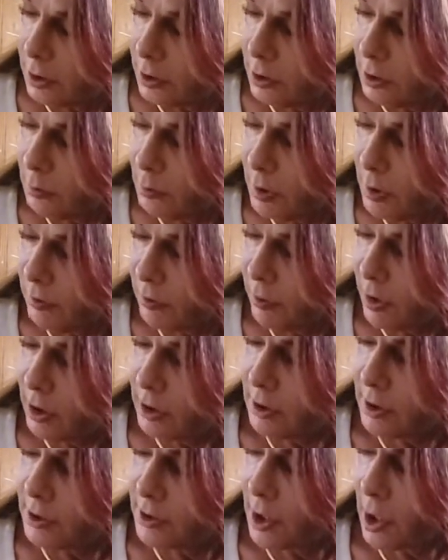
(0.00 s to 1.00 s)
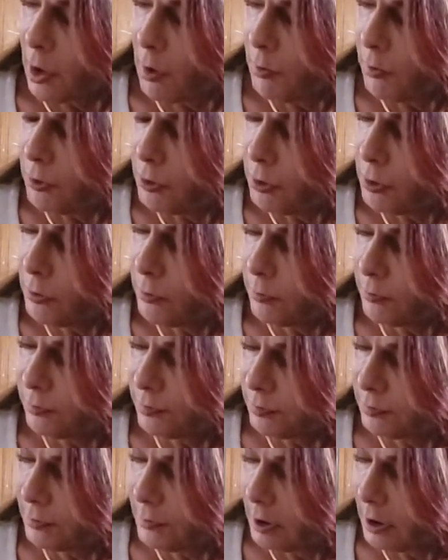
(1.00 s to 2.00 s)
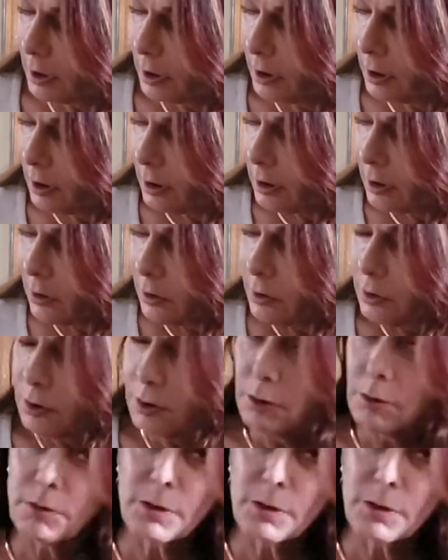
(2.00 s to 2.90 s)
you may find this helpful to